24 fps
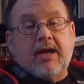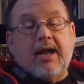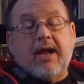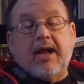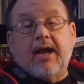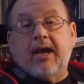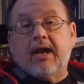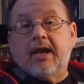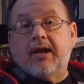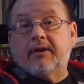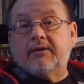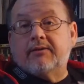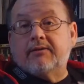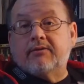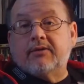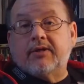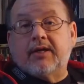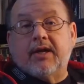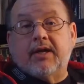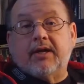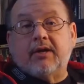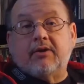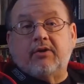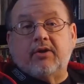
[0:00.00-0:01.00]
and you
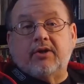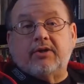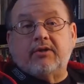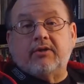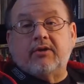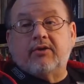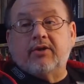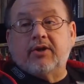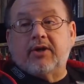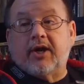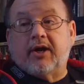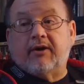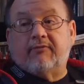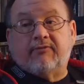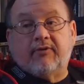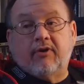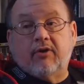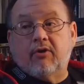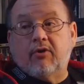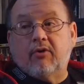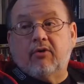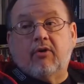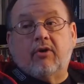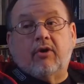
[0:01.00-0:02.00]
get a good airflow
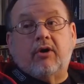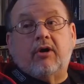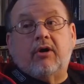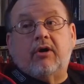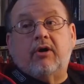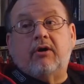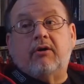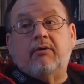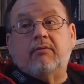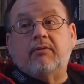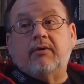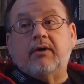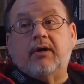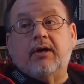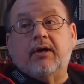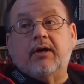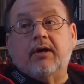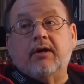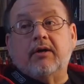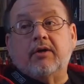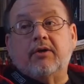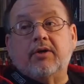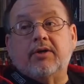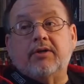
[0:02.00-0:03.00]
or
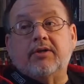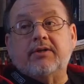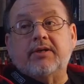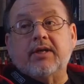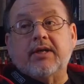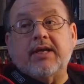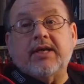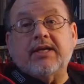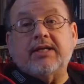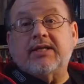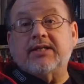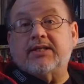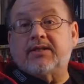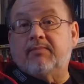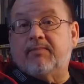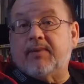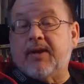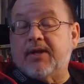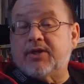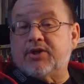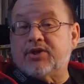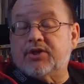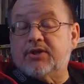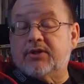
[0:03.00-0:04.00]
good heat
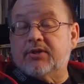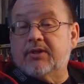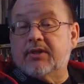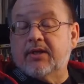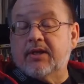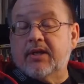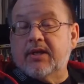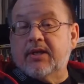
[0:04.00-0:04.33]
dissipation.